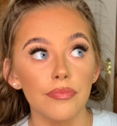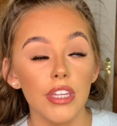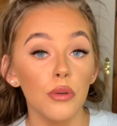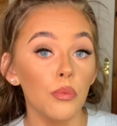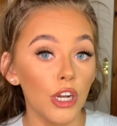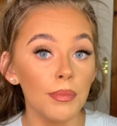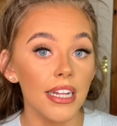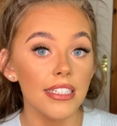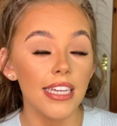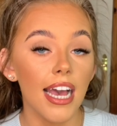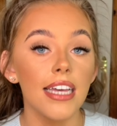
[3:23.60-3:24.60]
watermelon
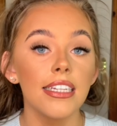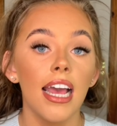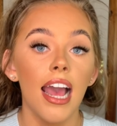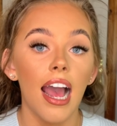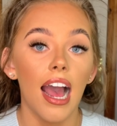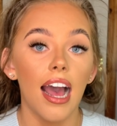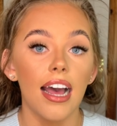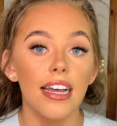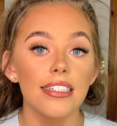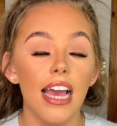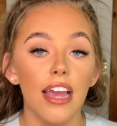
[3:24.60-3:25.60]
tan,
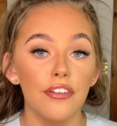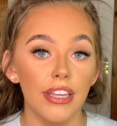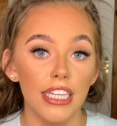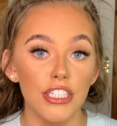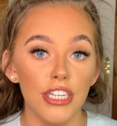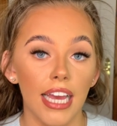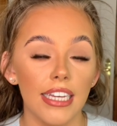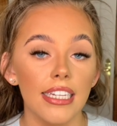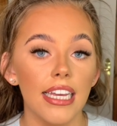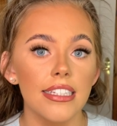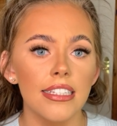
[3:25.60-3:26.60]
and I really do like it.
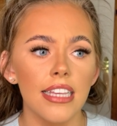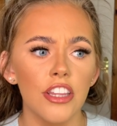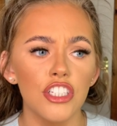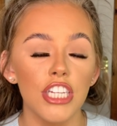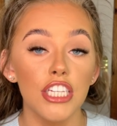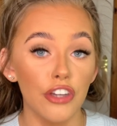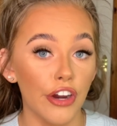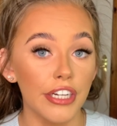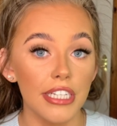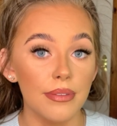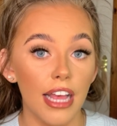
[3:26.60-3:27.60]
It's in the shade
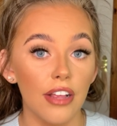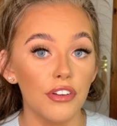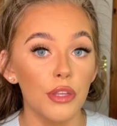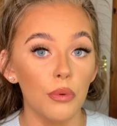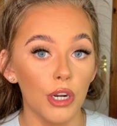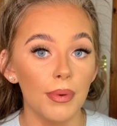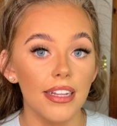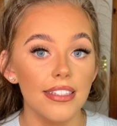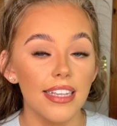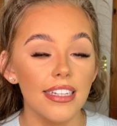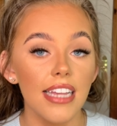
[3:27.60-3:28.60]
dark as well for the watermelon
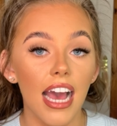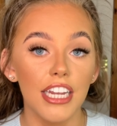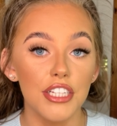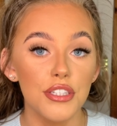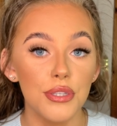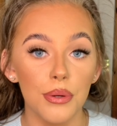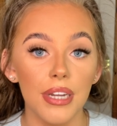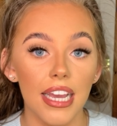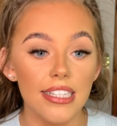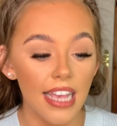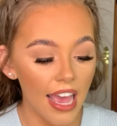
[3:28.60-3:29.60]
scent, and it's so
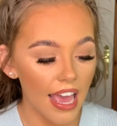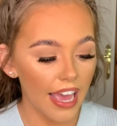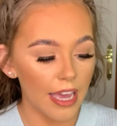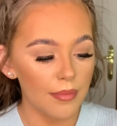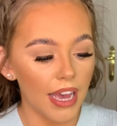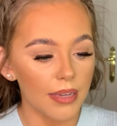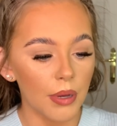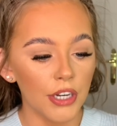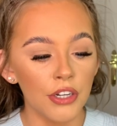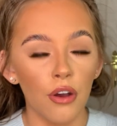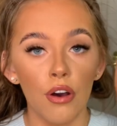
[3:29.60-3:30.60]
nice. I put
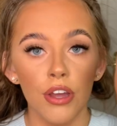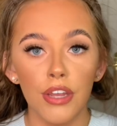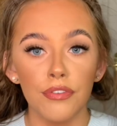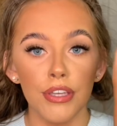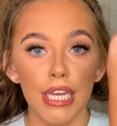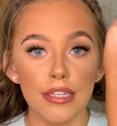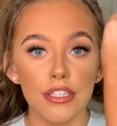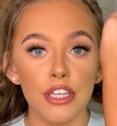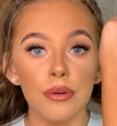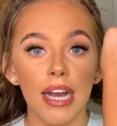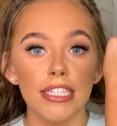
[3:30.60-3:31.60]
it on a few days
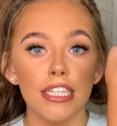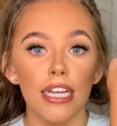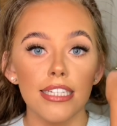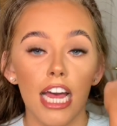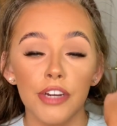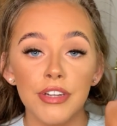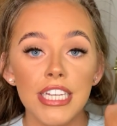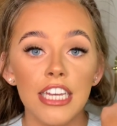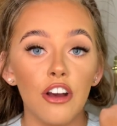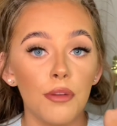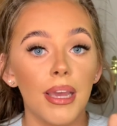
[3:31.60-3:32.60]
ago. I did a tan
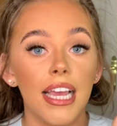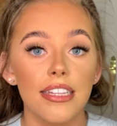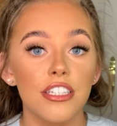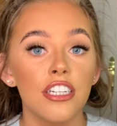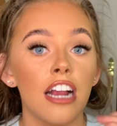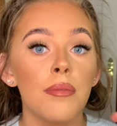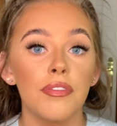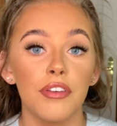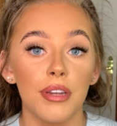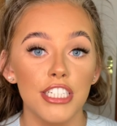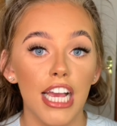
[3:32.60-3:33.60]
routine on my Instagram if
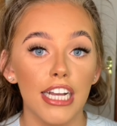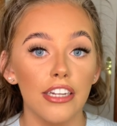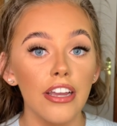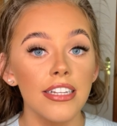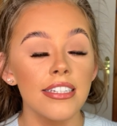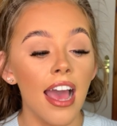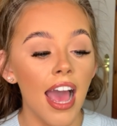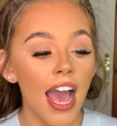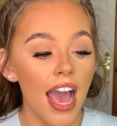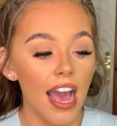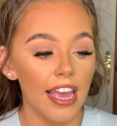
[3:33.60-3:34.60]
you want to check it out,
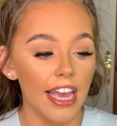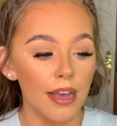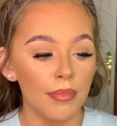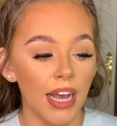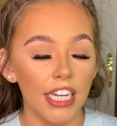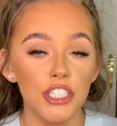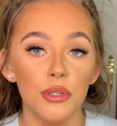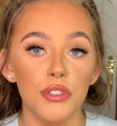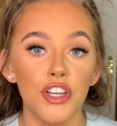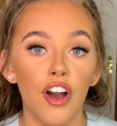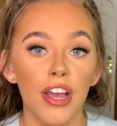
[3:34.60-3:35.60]
and I showed
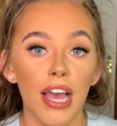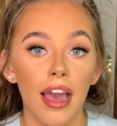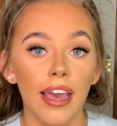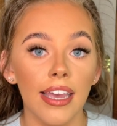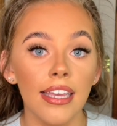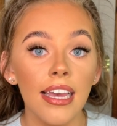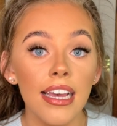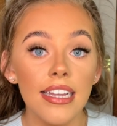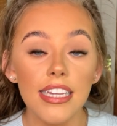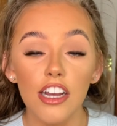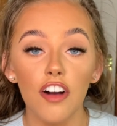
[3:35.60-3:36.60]
you how I
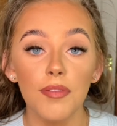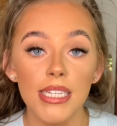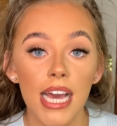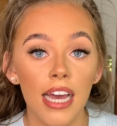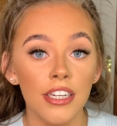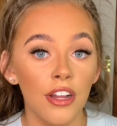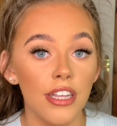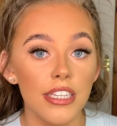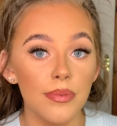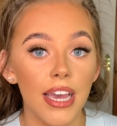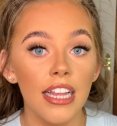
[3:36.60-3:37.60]
take off my tan and all
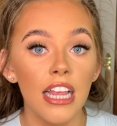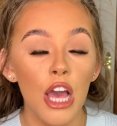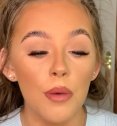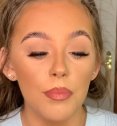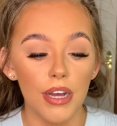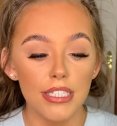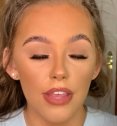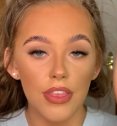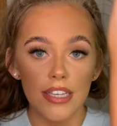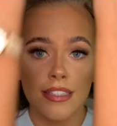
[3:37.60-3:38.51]
as well, but this is